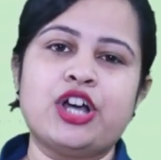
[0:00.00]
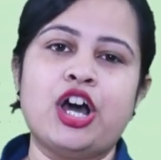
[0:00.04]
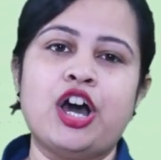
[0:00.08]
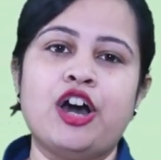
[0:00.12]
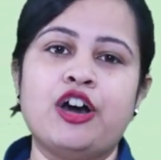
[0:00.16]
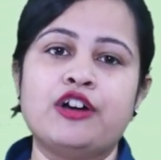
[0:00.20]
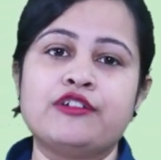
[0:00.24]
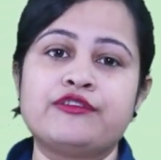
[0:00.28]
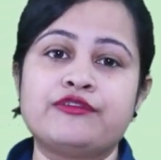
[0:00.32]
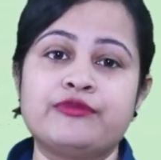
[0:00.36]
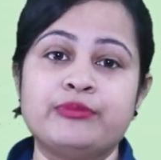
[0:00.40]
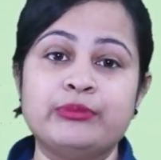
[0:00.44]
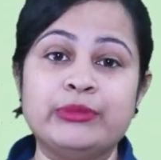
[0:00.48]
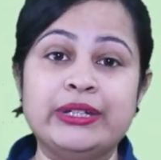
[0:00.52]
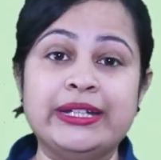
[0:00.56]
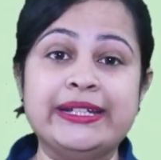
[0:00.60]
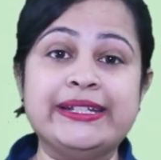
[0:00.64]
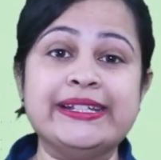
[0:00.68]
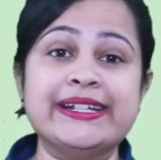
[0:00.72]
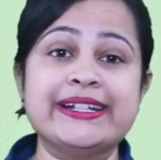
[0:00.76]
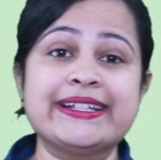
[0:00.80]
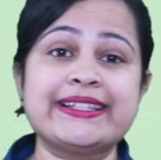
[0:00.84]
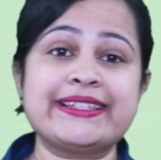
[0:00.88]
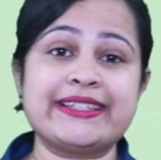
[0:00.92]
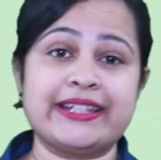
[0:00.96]
of
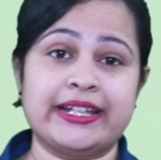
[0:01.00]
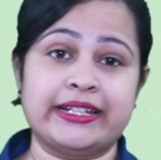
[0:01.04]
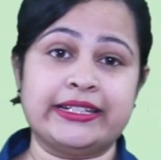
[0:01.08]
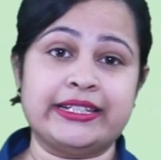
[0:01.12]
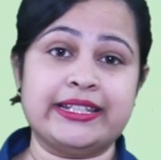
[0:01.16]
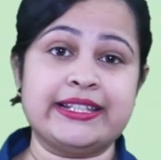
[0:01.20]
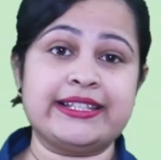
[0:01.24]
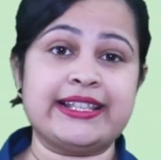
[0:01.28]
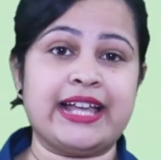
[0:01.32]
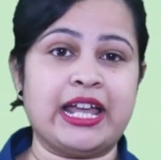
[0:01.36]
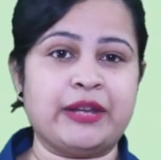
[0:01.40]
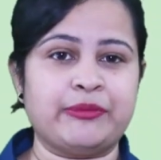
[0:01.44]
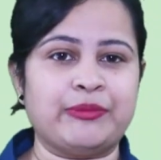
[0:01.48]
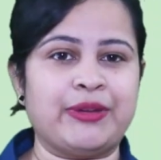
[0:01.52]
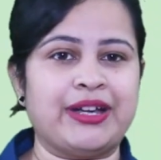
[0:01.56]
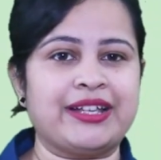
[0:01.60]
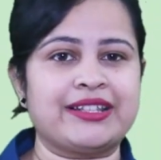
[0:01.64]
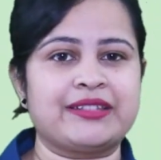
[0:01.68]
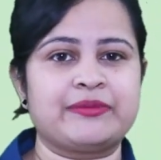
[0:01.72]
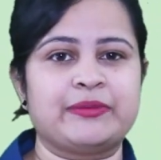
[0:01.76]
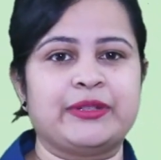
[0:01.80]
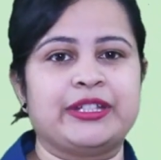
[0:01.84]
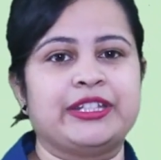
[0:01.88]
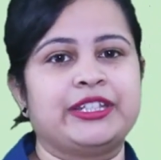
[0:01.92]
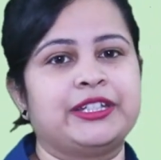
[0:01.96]
media studies and
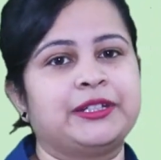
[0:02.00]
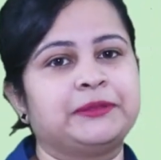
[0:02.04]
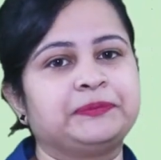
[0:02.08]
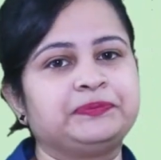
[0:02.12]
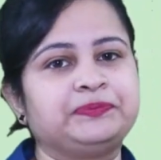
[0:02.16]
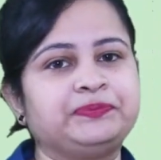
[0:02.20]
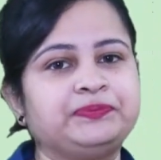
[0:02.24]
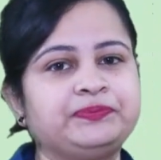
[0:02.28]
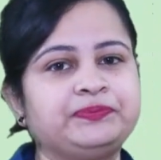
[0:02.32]
mass media.